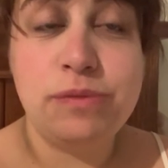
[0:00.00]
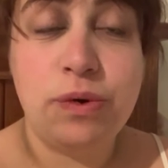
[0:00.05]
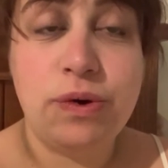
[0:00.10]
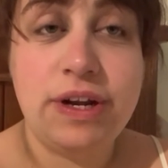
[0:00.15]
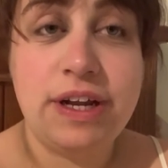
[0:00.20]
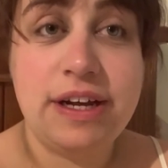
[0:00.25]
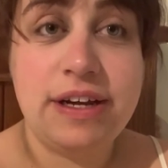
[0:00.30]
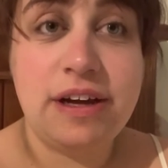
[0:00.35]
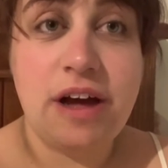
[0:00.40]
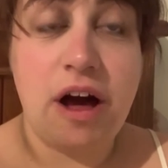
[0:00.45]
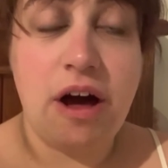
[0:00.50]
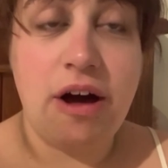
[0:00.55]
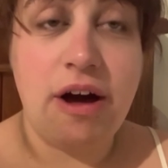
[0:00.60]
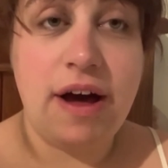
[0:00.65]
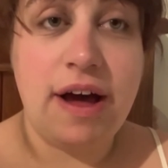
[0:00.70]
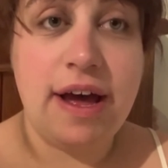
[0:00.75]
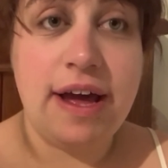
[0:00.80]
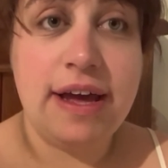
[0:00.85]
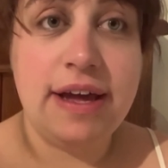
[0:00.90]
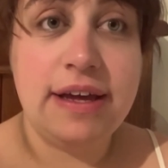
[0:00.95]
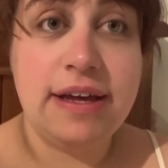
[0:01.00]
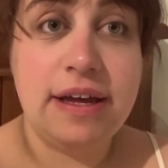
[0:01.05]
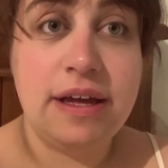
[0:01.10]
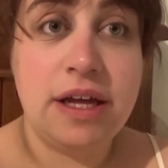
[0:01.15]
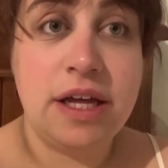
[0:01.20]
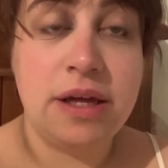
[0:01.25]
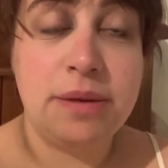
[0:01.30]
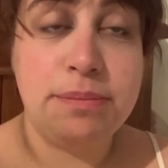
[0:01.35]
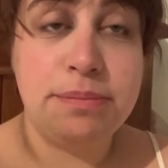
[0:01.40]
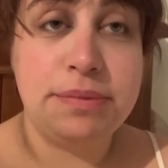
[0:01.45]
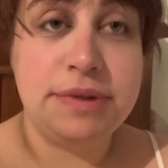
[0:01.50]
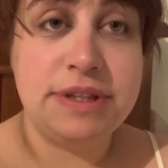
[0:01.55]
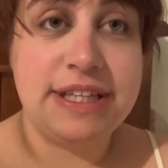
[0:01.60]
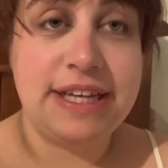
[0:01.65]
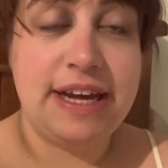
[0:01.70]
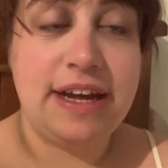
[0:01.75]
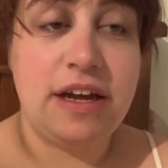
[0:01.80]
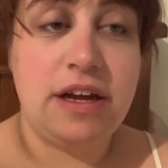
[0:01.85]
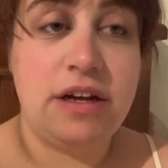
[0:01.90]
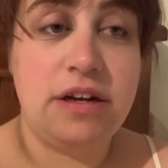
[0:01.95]
morning I
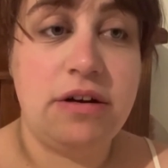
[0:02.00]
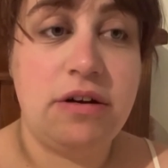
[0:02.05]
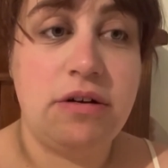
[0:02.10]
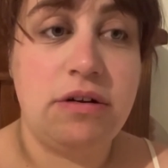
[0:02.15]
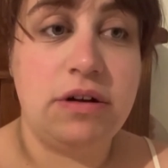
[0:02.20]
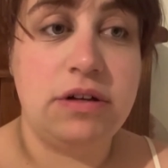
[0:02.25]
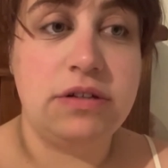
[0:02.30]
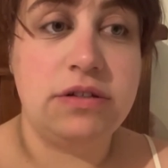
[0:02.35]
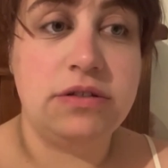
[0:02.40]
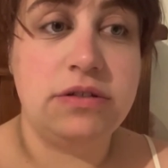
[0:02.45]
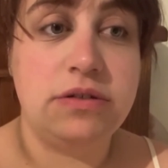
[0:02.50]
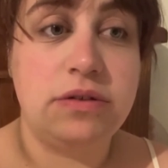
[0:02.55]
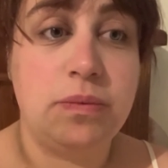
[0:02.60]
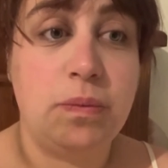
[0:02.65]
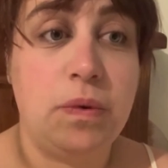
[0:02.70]
plan on,